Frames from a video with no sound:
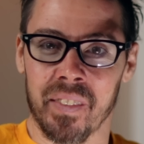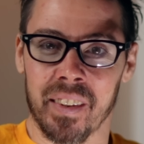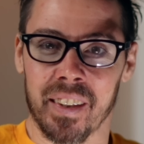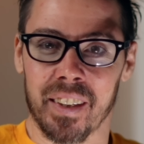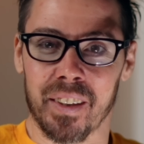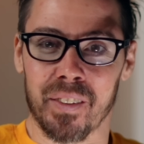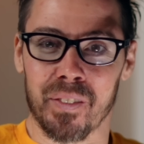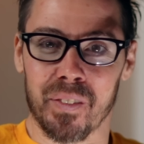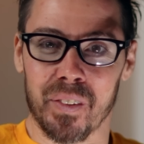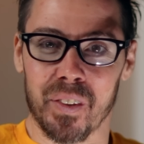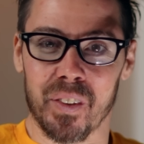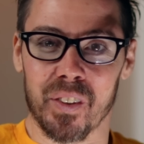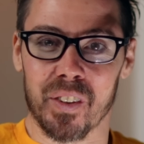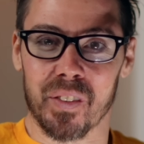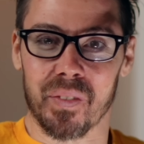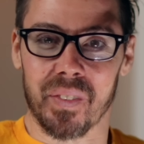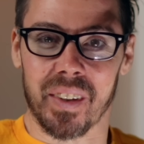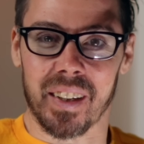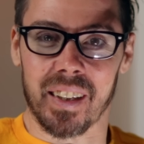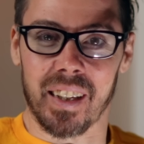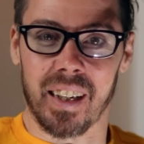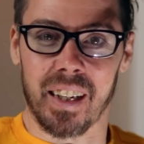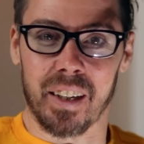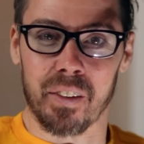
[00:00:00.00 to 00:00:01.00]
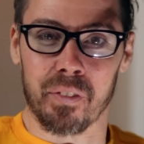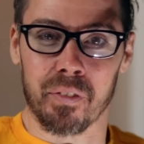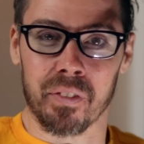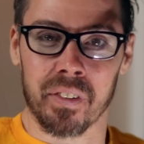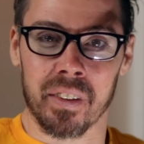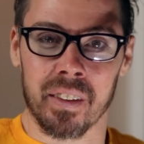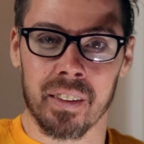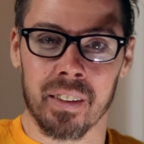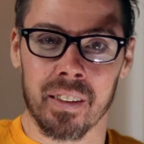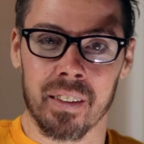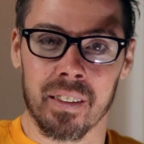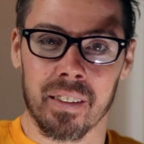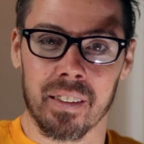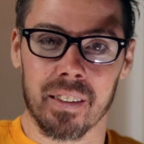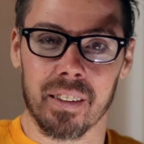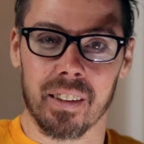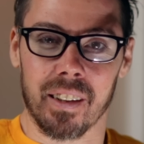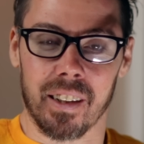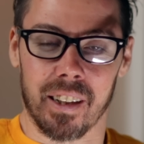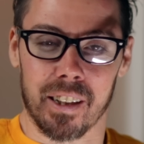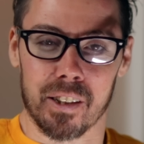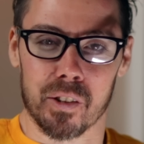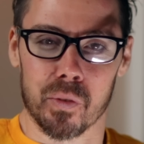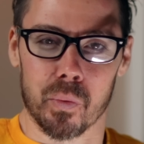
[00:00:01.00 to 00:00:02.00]
You ruined my life.
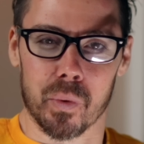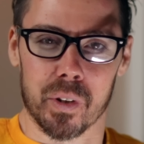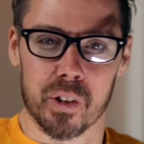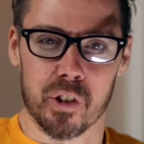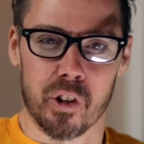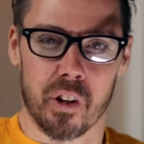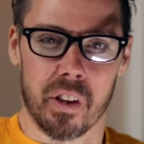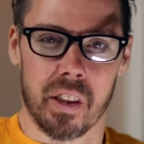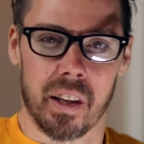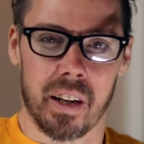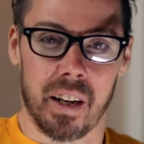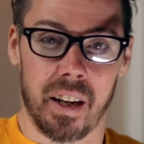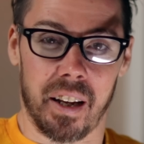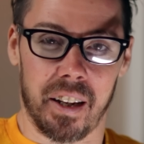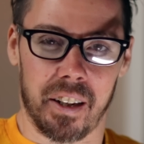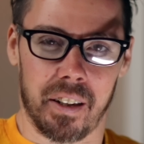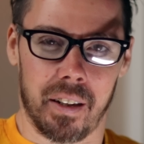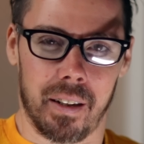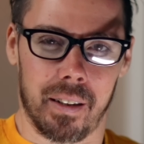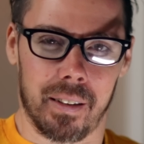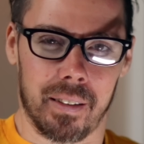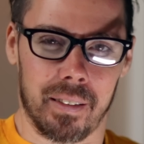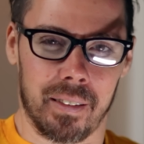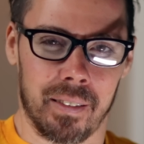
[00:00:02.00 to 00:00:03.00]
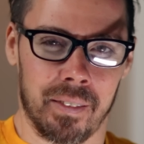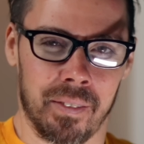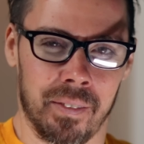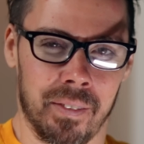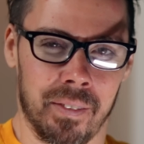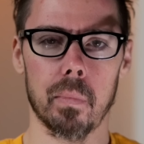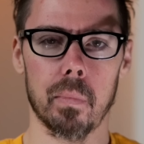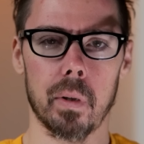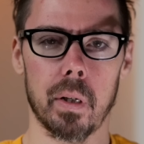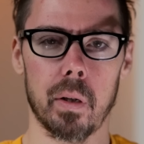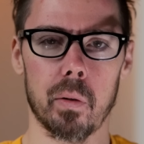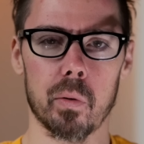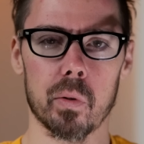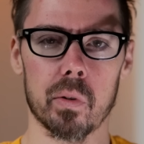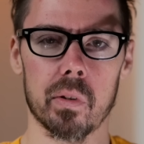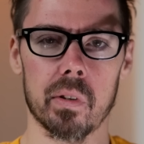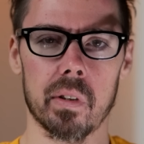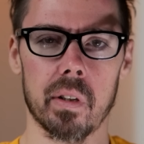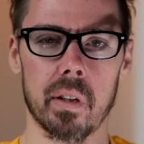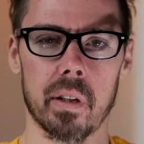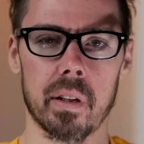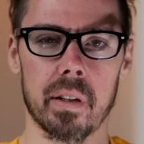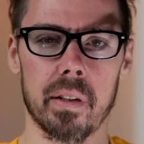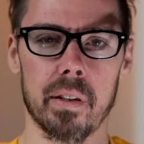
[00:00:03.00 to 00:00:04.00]
Let's switch to the Nikon. I was
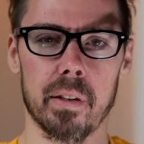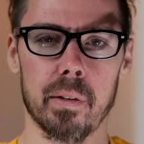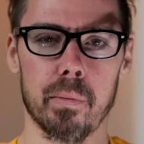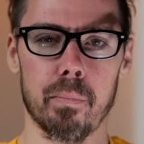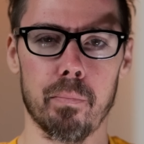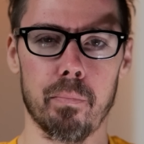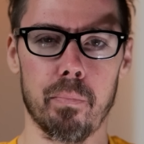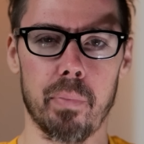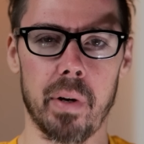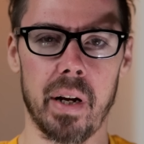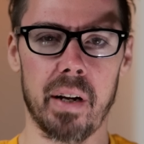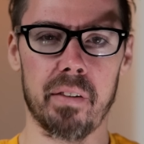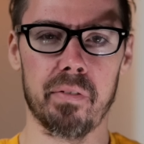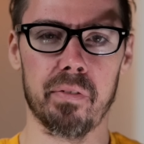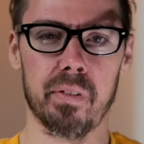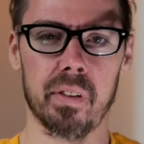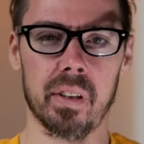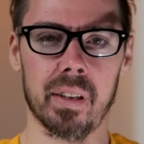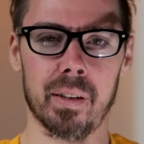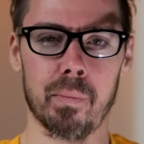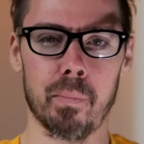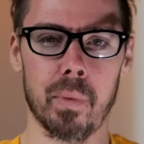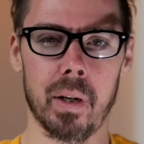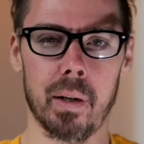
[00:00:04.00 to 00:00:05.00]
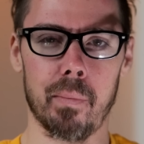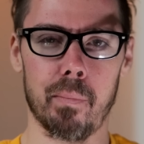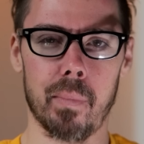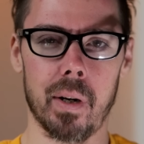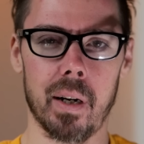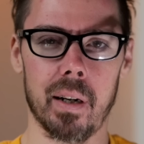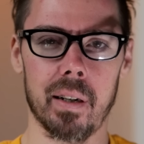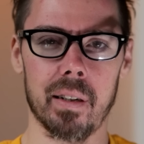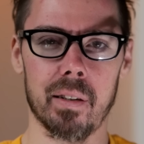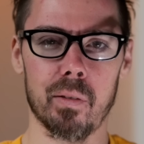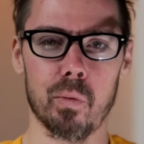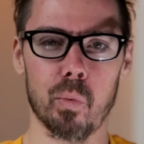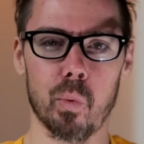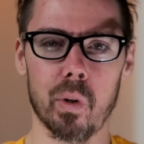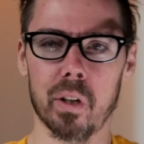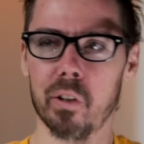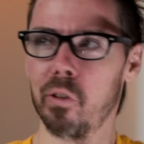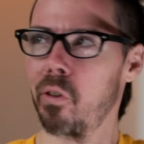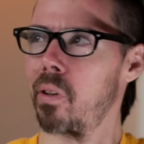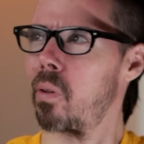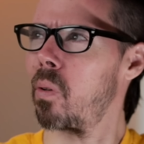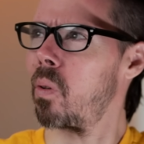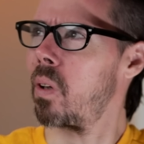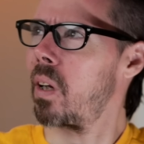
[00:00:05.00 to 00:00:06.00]
sitting here baffling my mind,
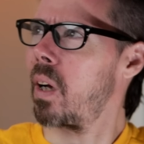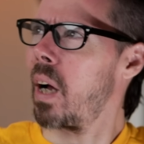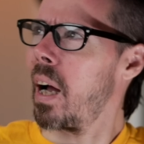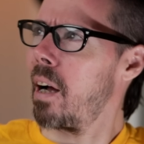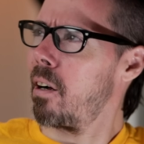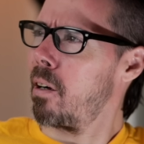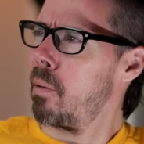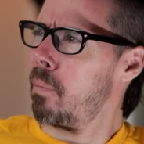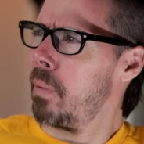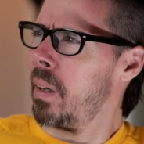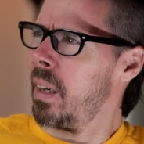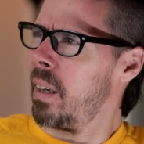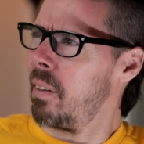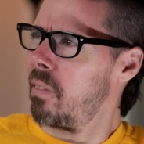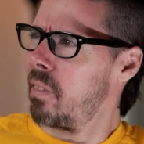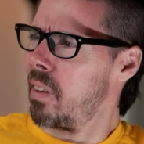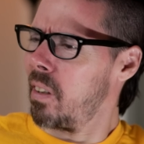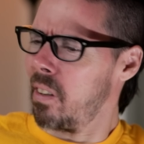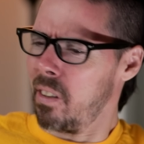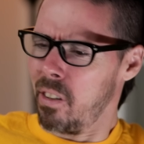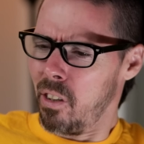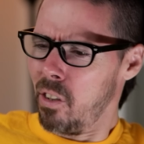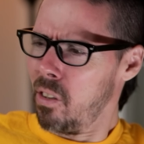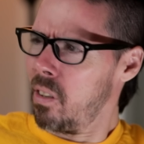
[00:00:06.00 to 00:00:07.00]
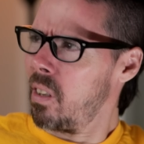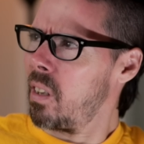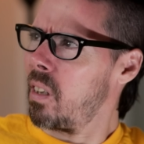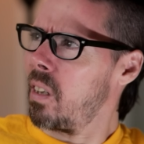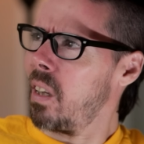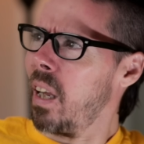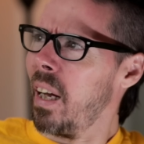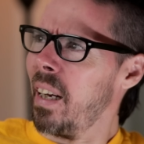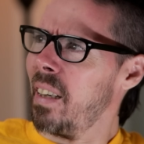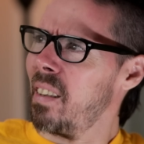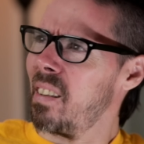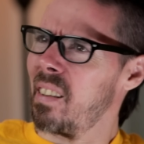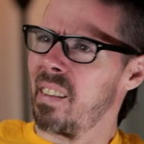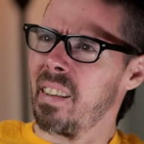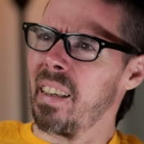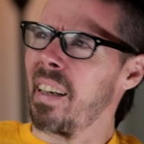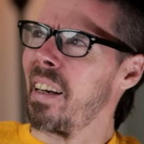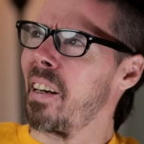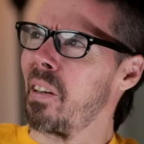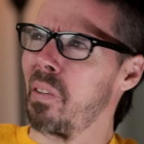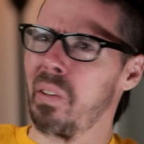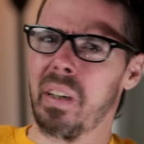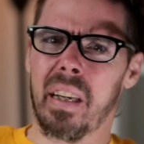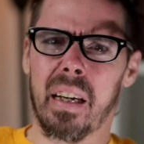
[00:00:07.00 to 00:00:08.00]
wondering, like, how come I have to turn the lights
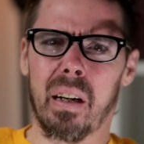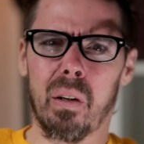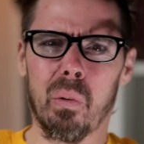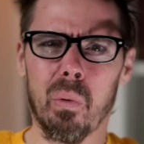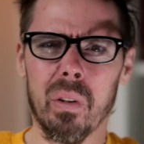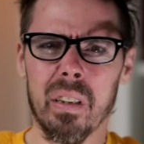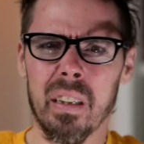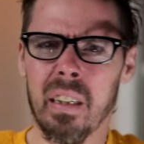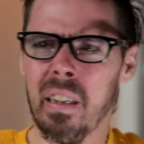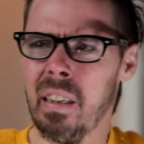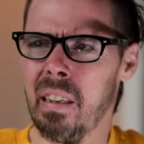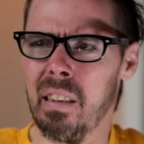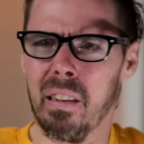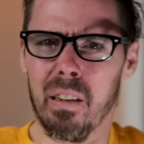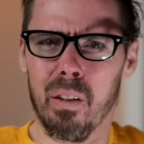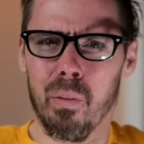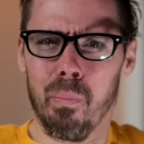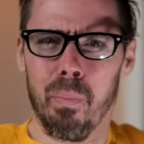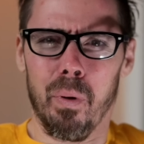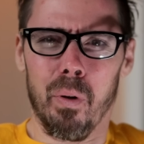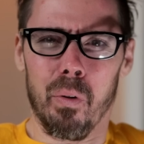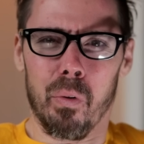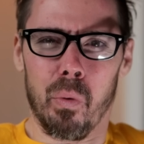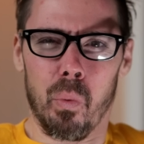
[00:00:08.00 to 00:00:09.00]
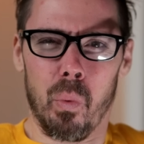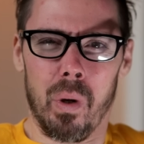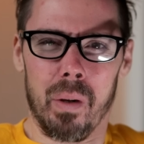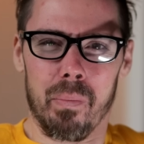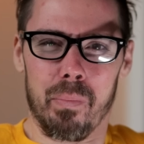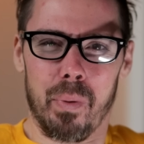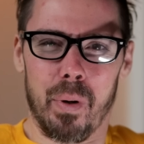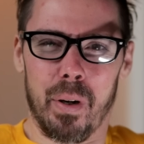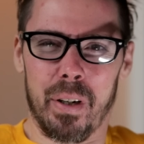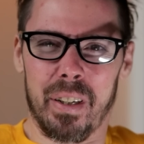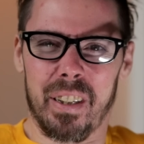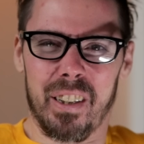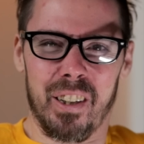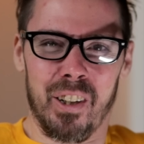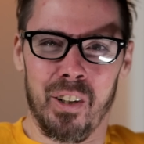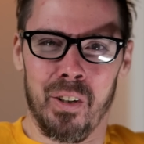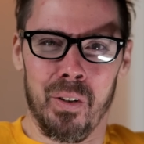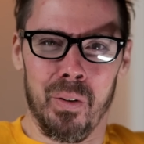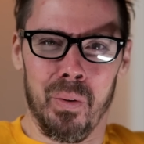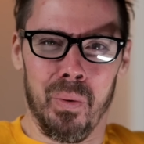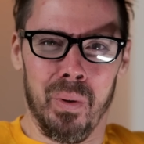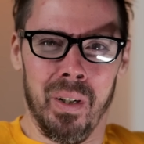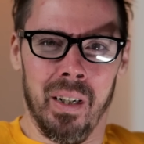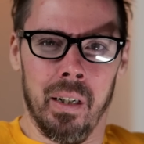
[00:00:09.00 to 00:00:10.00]
down now? What? They're both
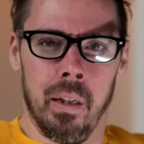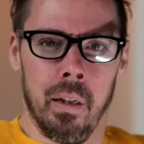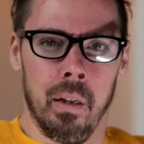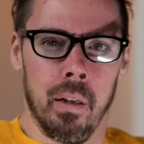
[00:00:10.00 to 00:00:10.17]
1.2.